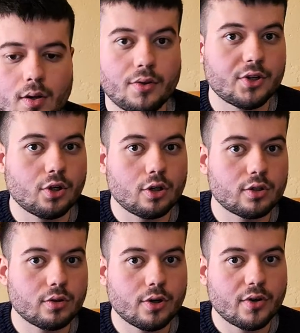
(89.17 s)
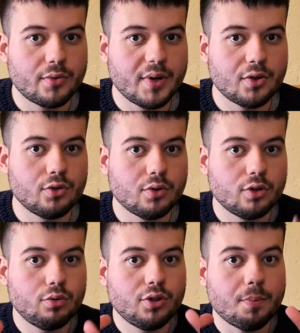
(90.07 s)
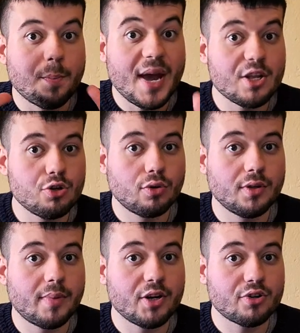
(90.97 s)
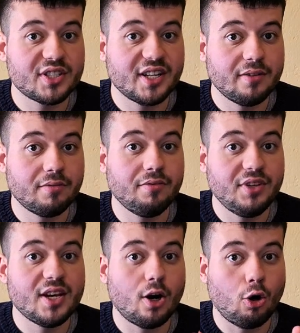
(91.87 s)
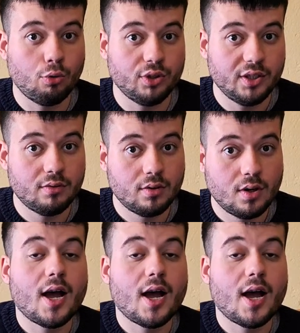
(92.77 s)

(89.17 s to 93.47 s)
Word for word: There's also another method. You can do it manually by yourself via Odin.